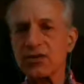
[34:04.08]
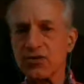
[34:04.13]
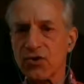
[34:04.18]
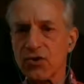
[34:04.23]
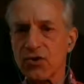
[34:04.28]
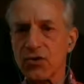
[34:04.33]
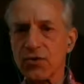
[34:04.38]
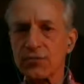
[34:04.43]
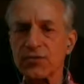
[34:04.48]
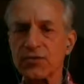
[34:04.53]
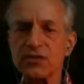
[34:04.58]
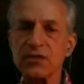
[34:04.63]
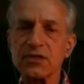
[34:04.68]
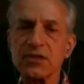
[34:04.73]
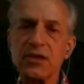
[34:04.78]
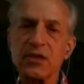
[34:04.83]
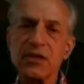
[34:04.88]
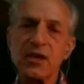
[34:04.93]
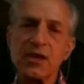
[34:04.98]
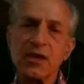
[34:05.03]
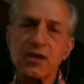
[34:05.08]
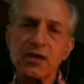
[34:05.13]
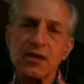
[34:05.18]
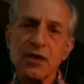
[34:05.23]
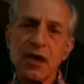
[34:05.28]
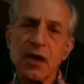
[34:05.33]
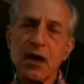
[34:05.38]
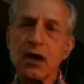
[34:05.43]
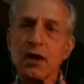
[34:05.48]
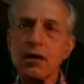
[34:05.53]
herbs,
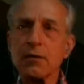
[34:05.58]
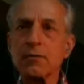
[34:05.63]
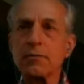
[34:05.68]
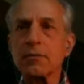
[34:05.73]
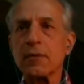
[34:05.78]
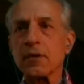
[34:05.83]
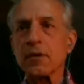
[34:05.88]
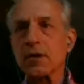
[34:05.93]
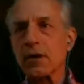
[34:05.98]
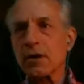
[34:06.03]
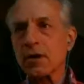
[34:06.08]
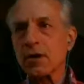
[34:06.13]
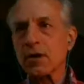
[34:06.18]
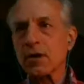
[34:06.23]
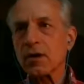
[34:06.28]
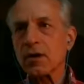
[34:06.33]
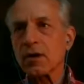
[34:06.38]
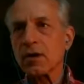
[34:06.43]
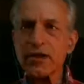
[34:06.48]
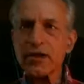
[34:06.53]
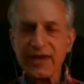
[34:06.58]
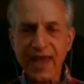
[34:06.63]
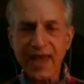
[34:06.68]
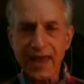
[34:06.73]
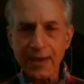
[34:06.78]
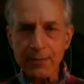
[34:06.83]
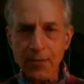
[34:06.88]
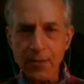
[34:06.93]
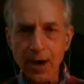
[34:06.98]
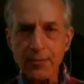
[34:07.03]
um, we
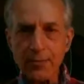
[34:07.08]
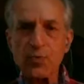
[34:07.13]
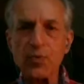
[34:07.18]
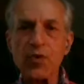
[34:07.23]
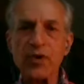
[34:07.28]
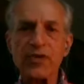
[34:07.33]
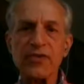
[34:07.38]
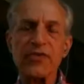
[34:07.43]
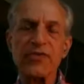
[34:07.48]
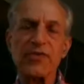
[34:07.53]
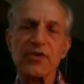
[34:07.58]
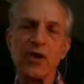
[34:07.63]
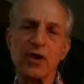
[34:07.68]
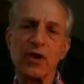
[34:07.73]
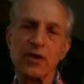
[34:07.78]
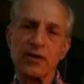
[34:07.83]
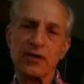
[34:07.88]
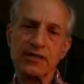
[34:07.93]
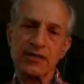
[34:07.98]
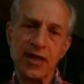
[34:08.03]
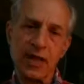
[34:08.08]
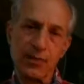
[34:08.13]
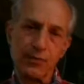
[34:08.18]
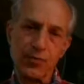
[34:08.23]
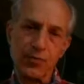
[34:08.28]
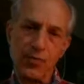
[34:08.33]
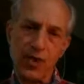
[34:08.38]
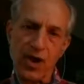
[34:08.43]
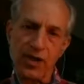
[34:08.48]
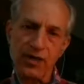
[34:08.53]
came up with
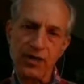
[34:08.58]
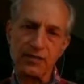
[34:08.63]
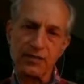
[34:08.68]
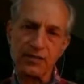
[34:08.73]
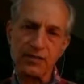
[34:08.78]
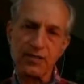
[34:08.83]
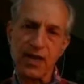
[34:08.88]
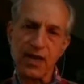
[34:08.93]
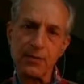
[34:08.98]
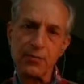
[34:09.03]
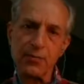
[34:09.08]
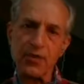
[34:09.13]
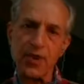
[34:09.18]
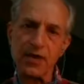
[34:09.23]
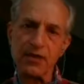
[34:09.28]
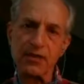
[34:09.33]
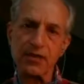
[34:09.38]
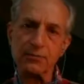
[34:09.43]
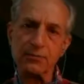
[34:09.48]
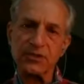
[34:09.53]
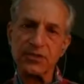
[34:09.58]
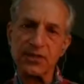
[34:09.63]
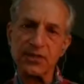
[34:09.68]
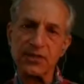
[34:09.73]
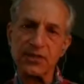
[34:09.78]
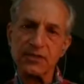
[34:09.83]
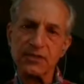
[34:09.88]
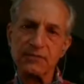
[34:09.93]
taperaid and taperaid complete.